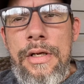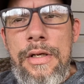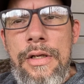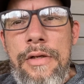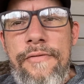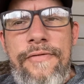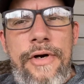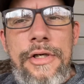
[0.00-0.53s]

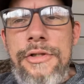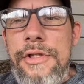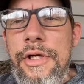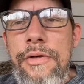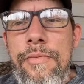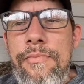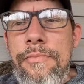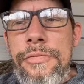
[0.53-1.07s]
the first
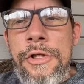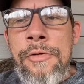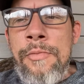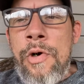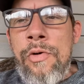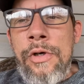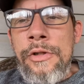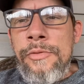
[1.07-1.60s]
two
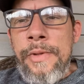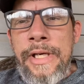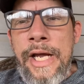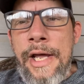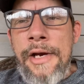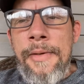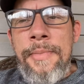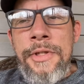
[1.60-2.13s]
mornings we
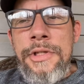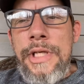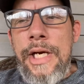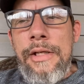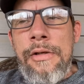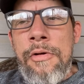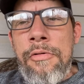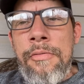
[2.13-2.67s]
got up and
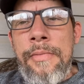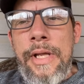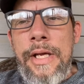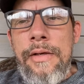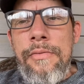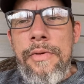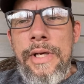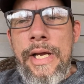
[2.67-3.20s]
checked on
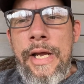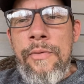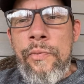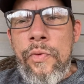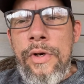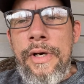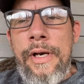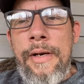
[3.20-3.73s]
them, we had
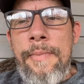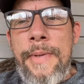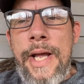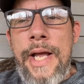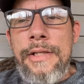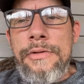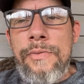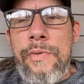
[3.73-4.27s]
one that had
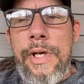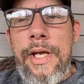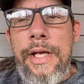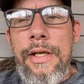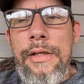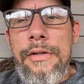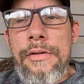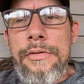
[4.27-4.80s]
passed
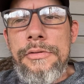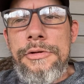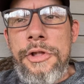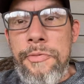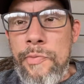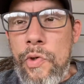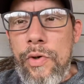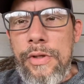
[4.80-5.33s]
away
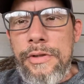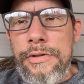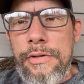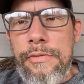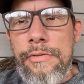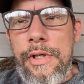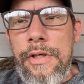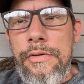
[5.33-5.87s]
2 mornings in
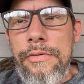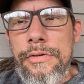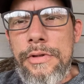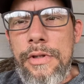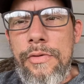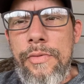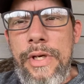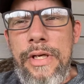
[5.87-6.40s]
a row.
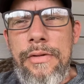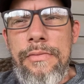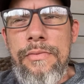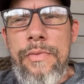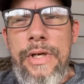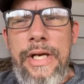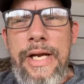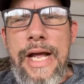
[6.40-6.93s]
So we
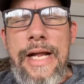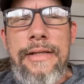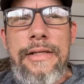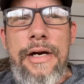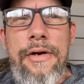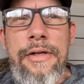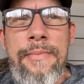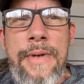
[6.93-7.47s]
had got
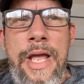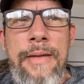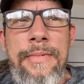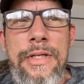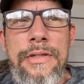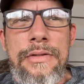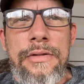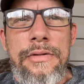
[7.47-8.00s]
30
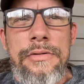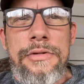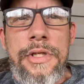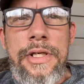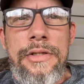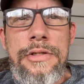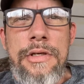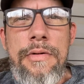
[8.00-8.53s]
babies, and
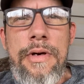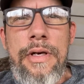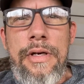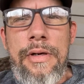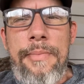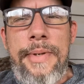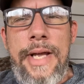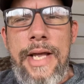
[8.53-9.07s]
2 ended
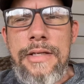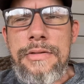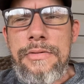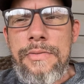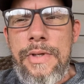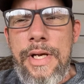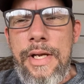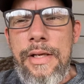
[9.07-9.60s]
up passing
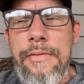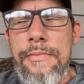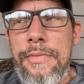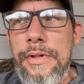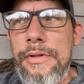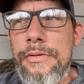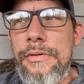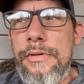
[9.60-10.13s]
away.
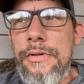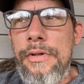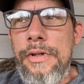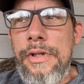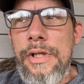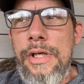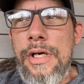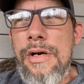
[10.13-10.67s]
But
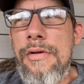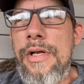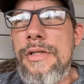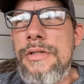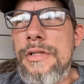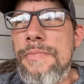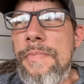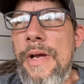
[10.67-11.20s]

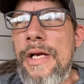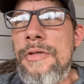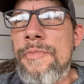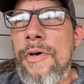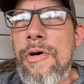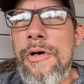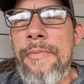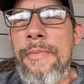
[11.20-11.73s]
that's part